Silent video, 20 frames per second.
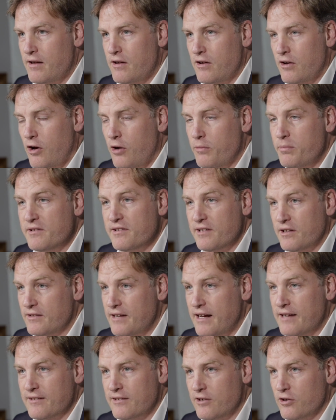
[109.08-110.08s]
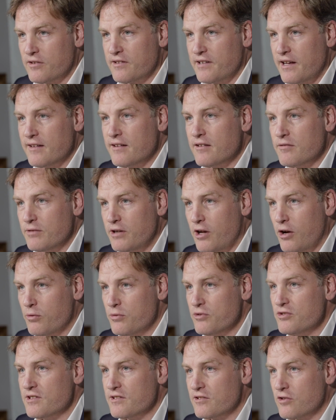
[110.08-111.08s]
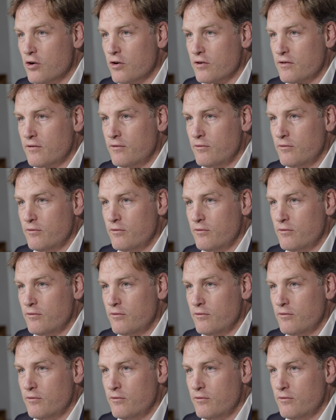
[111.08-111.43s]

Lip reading: open cell nitinol stent, as we know, which has got